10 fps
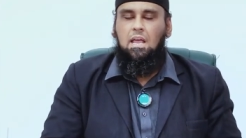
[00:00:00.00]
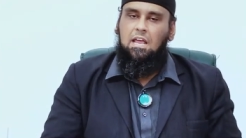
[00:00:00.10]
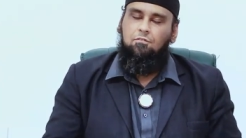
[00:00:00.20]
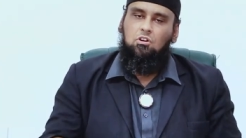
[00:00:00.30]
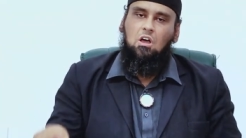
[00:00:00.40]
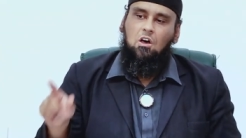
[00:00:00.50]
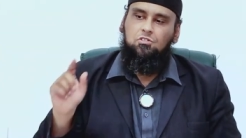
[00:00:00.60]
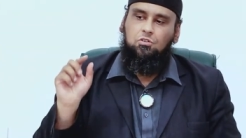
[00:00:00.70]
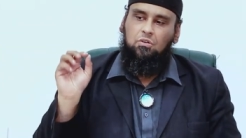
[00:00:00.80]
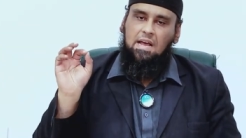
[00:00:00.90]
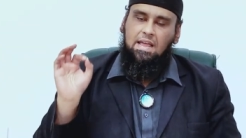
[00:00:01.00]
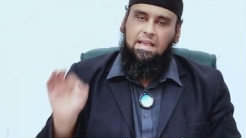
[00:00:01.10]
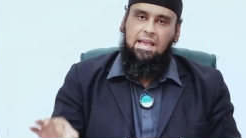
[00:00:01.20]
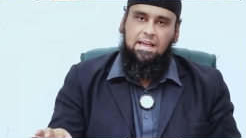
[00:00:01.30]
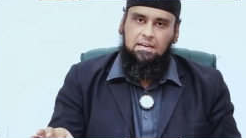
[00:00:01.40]
He will cause you to die
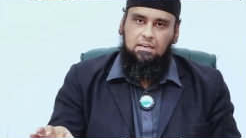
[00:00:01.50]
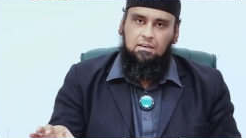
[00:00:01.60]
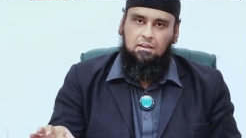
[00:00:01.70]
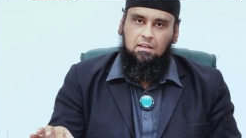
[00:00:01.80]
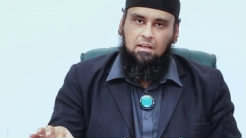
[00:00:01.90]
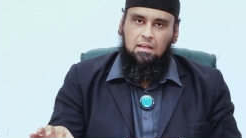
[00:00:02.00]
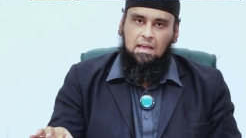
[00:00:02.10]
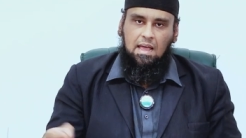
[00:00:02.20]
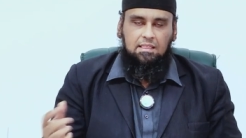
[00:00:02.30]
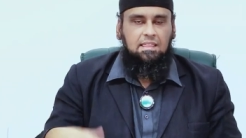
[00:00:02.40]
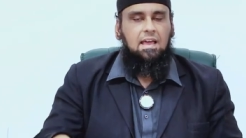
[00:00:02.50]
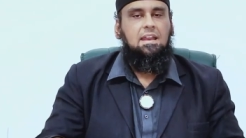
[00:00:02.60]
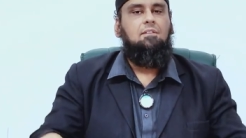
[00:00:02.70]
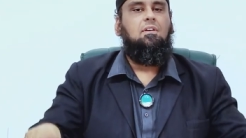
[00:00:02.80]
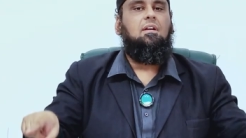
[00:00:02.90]
again, and then
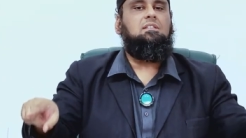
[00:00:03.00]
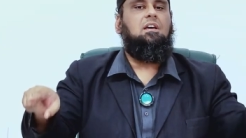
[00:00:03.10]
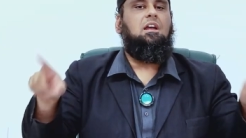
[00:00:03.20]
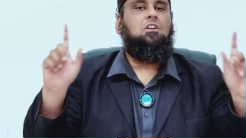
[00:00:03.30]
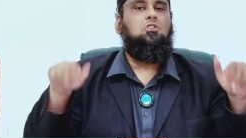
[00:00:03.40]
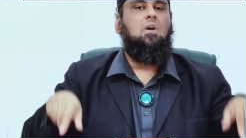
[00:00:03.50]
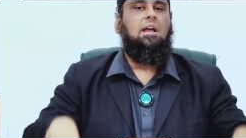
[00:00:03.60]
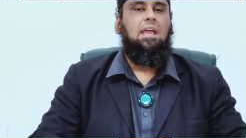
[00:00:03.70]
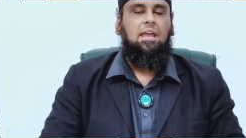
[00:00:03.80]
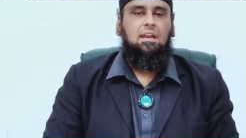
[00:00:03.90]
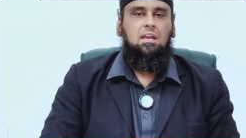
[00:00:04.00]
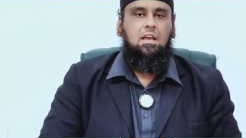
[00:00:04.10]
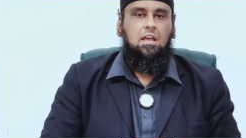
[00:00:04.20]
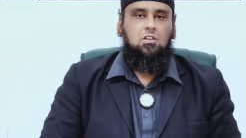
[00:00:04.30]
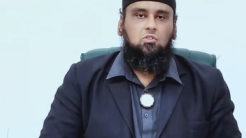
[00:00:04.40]
He will resurrect you
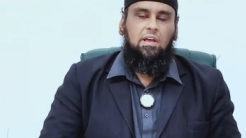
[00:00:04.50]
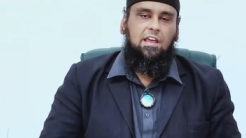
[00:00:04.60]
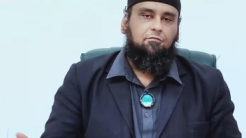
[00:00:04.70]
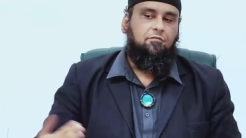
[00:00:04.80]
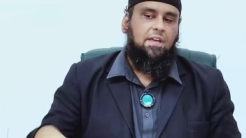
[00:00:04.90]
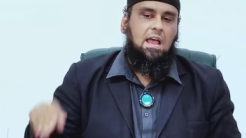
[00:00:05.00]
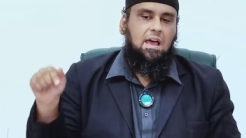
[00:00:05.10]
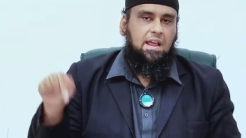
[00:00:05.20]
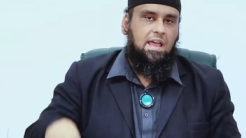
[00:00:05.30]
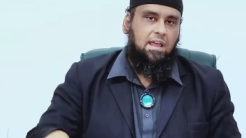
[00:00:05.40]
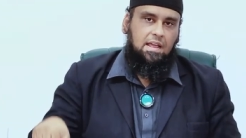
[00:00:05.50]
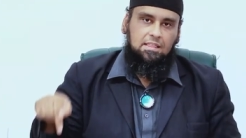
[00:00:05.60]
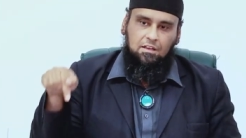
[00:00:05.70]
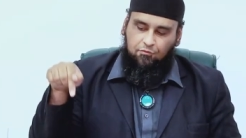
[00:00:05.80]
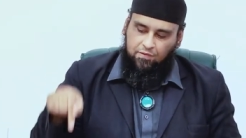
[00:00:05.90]
again. So if we are here
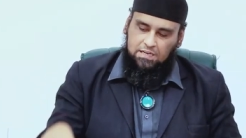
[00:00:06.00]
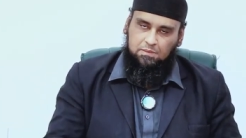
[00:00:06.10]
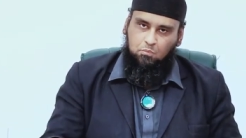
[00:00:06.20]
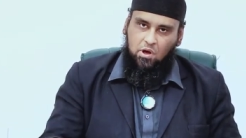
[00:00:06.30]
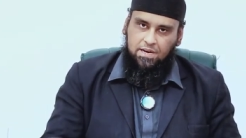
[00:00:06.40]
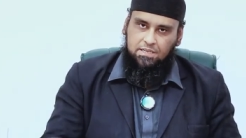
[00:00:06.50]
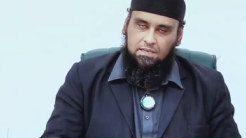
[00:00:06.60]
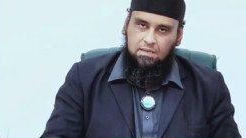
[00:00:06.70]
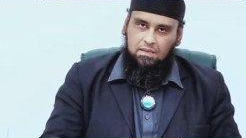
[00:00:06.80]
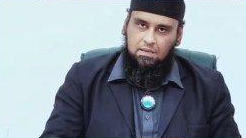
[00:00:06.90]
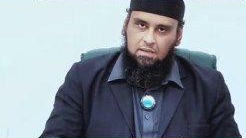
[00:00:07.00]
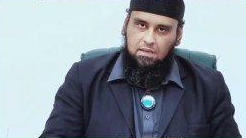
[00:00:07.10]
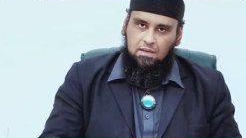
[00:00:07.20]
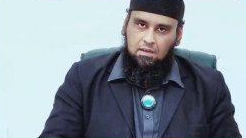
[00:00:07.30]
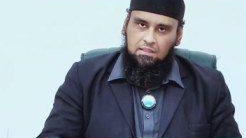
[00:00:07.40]
in the first point,
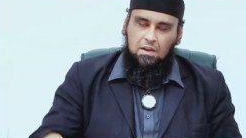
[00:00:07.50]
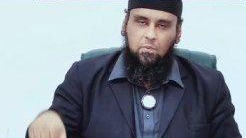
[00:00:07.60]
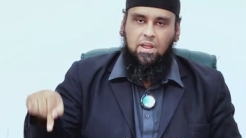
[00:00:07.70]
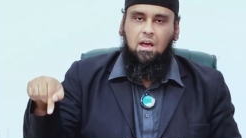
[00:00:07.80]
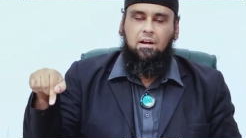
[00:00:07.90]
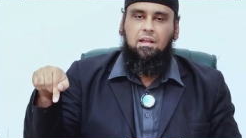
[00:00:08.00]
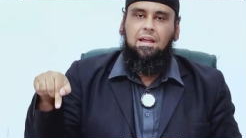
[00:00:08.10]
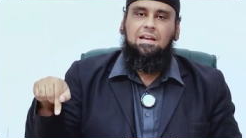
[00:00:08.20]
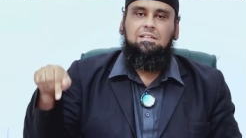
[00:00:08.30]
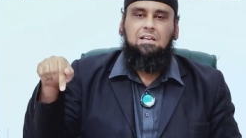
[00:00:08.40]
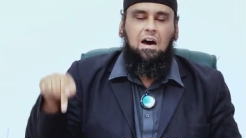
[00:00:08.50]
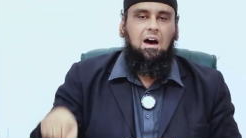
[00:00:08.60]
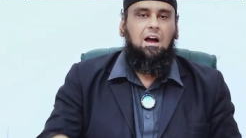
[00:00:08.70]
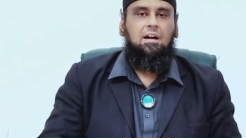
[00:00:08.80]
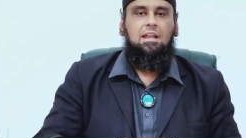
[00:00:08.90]
then we are, it is
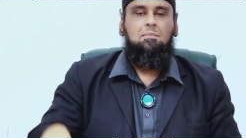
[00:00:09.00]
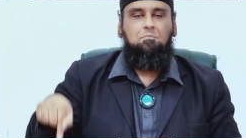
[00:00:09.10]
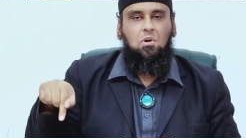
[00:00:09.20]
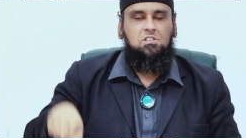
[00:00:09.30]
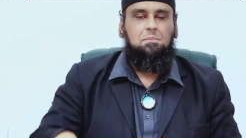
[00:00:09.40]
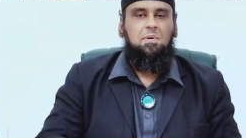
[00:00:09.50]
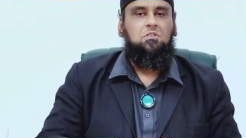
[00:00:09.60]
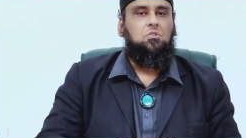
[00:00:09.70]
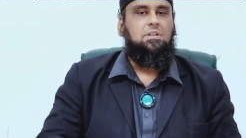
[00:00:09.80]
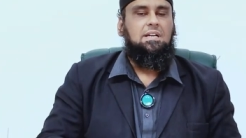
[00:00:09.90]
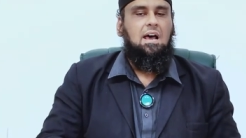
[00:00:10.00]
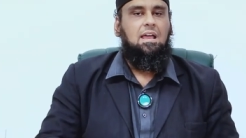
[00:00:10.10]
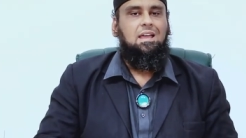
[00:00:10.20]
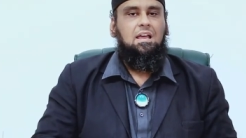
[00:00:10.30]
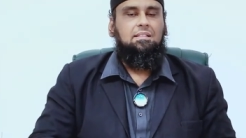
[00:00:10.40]
hard, impossible to deny
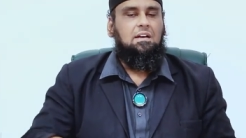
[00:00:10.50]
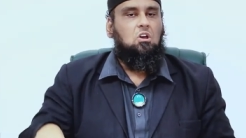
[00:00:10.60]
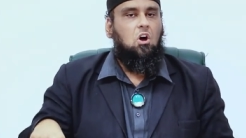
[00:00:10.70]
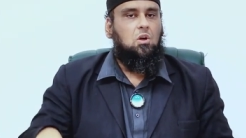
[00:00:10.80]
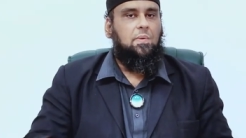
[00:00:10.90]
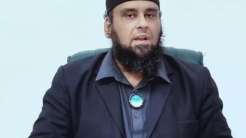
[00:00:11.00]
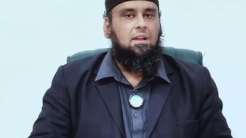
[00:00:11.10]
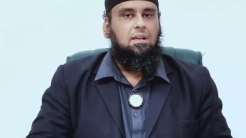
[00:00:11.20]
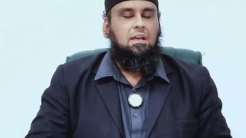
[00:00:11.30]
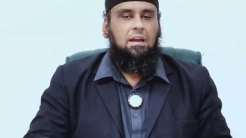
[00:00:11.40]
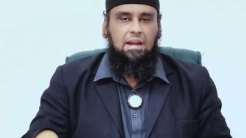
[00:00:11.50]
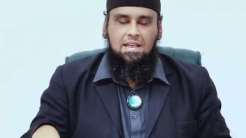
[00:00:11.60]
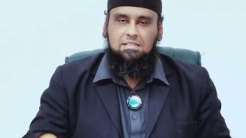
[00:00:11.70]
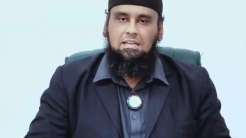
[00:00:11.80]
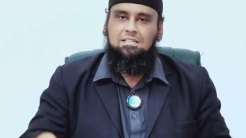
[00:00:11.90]
that God will
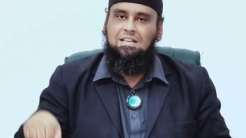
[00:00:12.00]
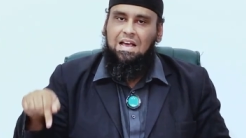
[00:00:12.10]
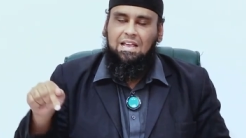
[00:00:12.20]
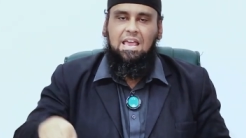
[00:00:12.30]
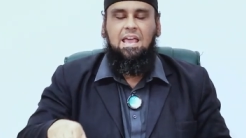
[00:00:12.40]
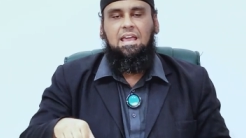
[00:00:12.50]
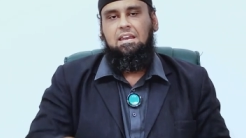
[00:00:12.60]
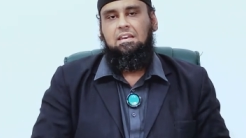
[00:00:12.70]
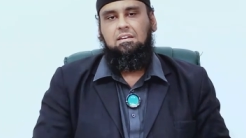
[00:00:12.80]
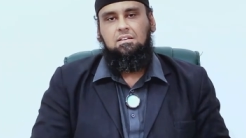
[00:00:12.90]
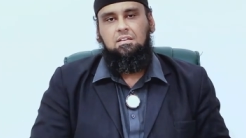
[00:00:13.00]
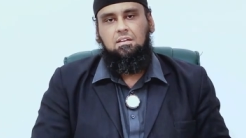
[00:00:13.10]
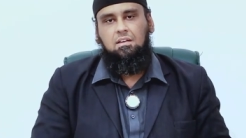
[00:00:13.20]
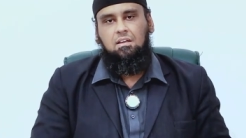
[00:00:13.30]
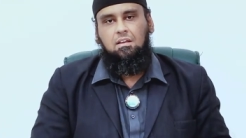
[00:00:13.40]
raise us again.
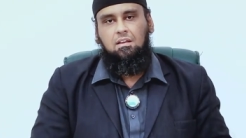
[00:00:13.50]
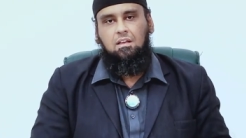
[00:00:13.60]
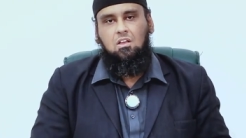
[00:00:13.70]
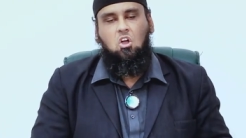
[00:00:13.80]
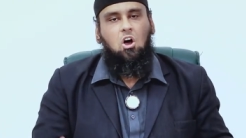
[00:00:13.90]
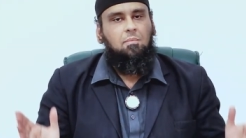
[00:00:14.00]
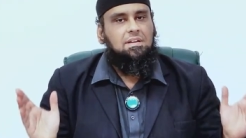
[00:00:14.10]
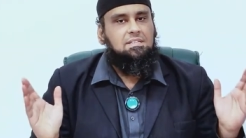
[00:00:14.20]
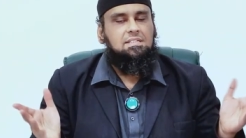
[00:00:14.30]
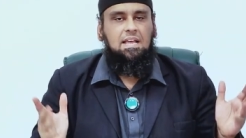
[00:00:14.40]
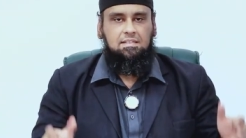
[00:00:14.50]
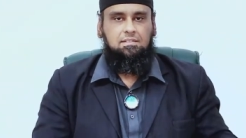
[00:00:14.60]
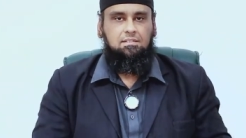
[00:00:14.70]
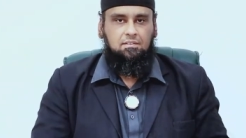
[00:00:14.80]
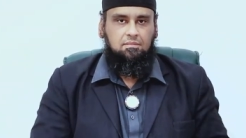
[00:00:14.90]
Common
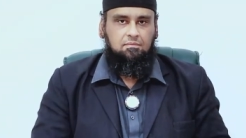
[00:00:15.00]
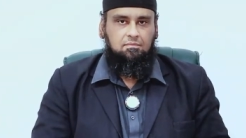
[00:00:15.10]
sense.